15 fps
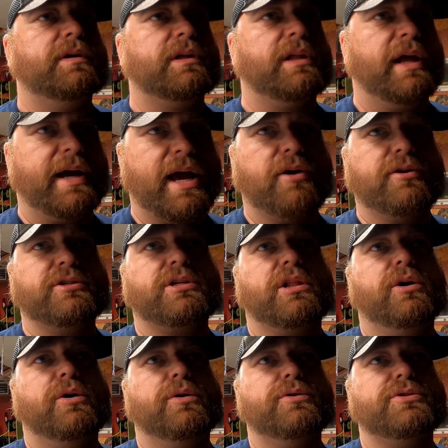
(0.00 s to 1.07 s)
Clay County's
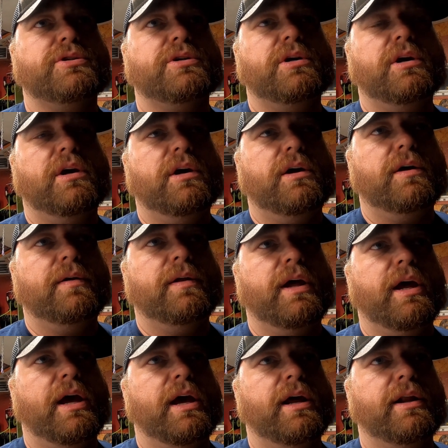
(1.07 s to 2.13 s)
close,
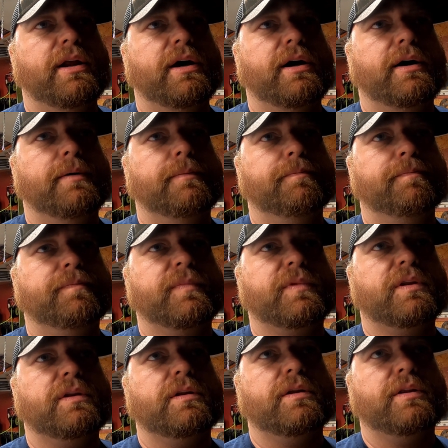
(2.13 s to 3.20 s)
and
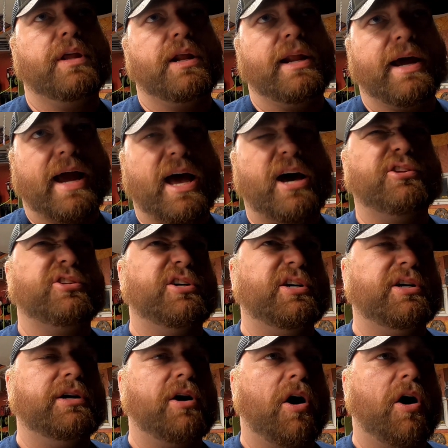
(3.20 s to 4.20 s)
then like Alta,